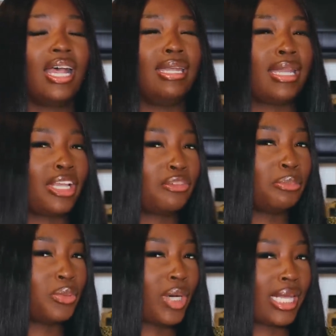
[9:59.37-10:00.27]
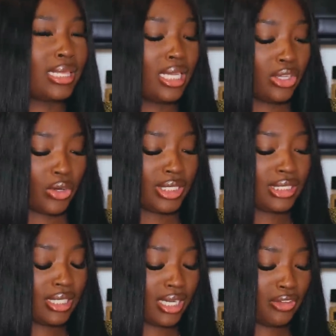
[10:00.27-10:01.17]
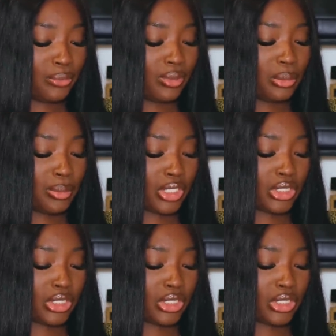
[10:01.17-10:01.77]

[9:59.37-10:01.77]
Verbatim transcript: knife boot i think no is it the knife boot let me make